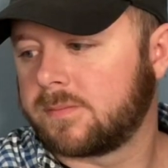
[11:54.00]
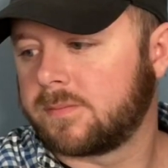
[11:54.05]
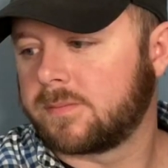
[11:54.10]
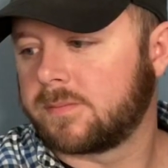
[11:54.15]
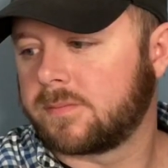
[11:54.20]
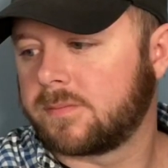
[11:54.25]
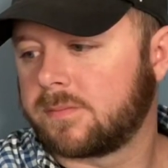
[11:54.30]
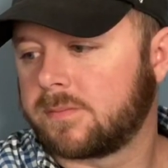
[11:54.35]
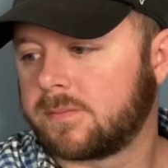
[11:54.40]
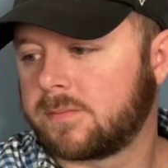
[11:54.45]

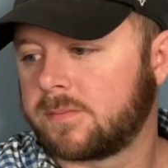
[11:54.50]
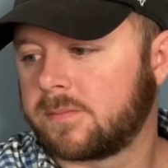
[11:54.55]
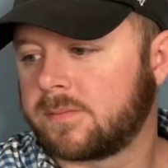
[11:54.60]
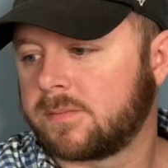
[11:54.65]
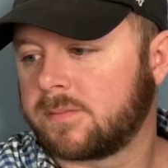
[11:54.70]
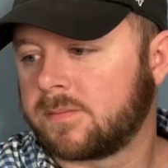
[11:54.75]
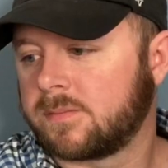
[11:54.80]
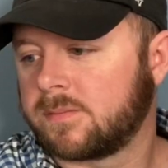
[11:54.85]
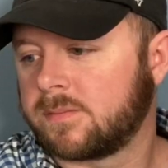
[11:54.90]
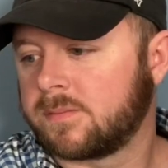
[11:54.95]

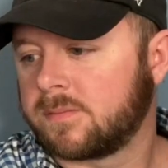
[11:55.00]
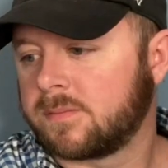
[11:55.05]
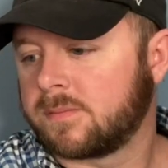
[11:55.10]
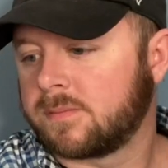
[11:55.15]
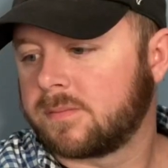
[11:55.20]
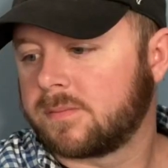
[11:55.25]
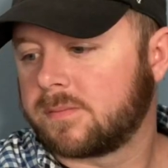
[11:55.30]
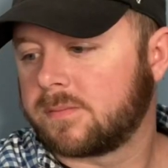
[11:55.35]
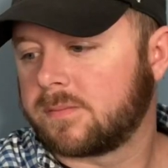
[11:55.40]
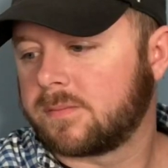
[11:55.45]

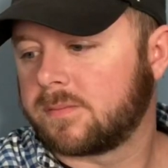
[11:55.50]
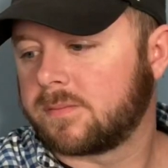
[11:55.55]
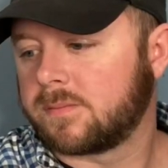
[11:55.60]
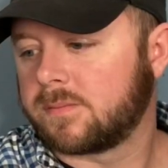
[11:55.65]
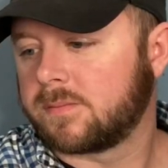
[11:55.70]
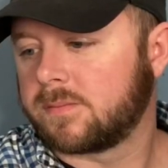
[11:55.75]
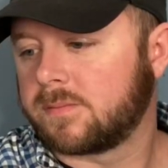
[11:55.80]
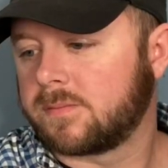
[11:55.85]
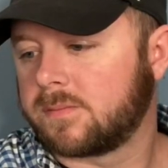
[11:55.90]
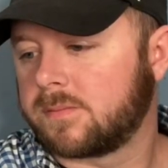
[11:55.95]

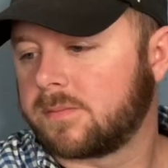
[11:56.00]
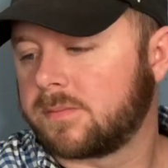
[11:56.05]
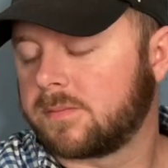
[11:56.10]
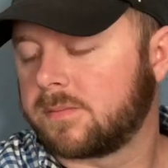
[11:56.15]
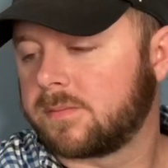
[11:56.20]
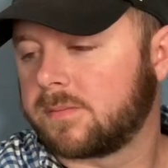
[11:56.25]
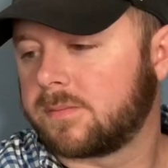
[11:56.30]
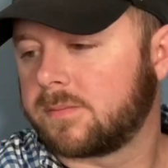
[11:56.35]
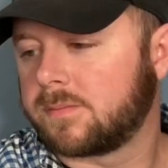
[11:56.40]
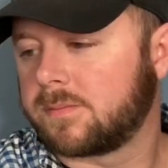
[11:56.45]

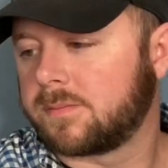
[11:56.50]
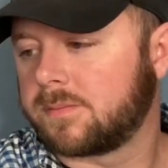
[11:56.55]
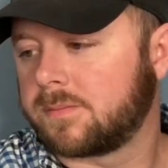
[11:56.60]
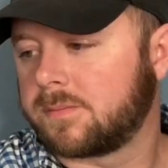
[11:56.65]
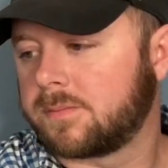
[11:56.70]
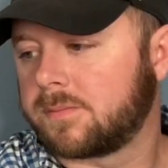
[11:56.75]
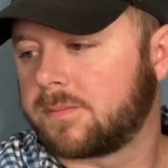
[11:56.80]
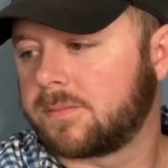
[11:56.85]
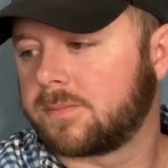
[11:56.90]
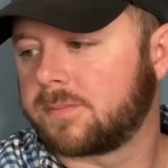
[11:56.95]

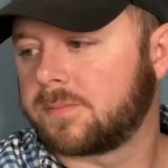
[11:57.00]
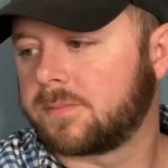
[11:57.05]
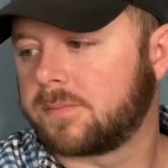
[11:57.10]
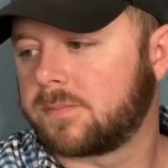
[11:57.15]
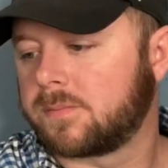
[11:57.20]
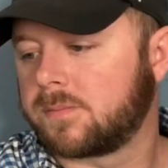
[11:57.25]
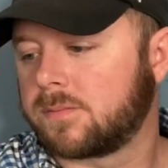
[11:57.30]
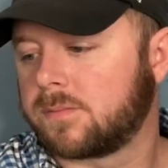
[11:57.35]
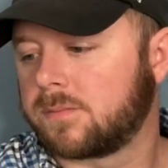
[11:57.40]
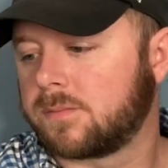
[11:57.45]

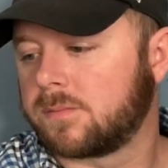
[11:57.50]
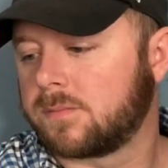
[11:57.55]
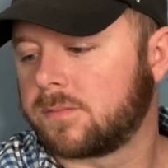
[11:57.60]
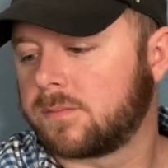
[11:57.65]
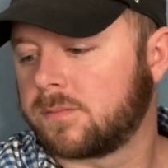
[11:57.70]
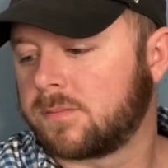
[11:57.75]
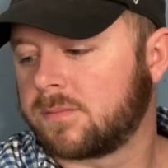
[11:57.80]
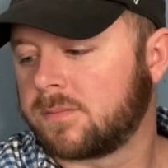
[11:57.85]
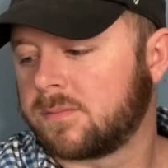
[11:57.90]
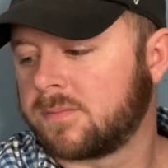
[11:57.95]

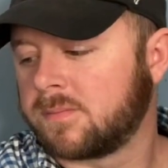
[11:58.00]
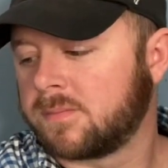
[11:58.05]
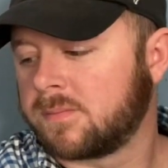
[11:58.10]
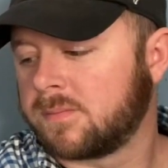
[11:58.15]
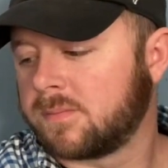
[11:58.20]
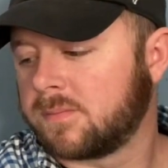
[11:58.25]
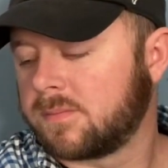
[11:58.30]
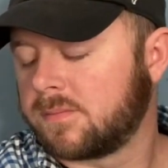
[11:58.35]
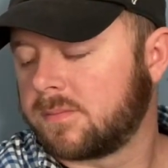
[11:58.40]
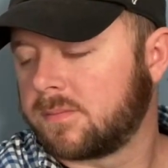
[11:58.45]

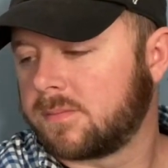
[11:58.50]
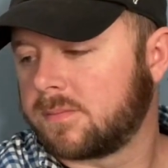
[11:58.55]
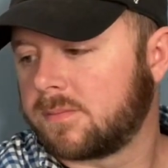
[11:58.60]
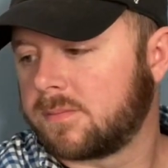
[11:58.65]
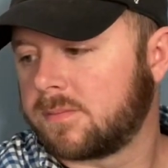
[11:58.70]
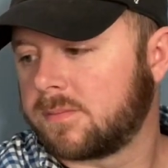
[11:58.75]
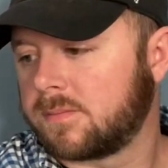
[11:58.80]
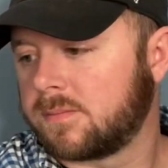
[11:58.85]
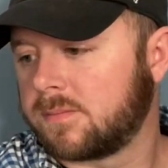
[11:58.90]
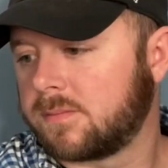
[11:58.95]

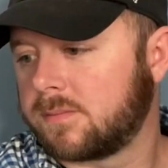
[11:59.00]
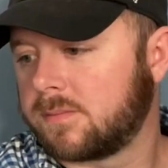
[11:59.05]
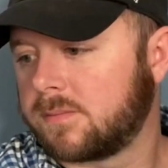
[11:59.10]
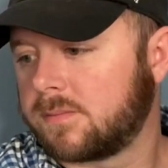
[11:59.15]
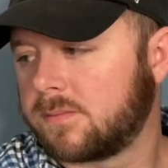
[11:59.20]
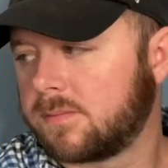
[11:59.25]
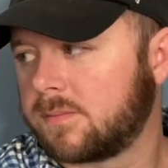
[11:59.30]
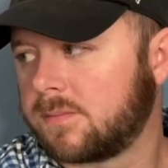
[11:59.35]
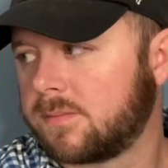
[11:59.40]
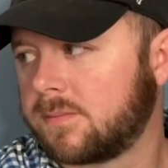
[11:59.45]

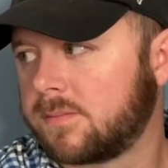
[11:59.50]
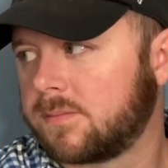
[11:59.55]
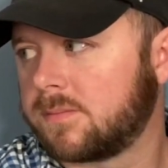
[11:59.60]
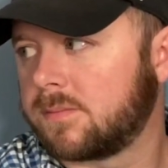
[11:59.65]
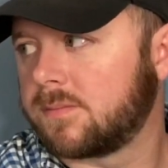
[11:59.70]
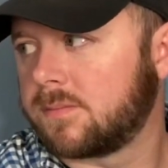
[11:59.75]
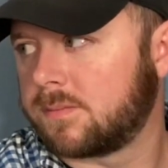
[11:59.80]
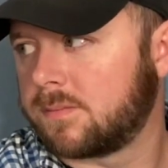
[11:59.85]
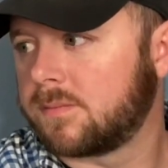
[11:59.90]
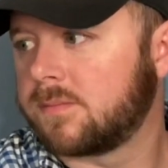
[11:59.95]
[no speech]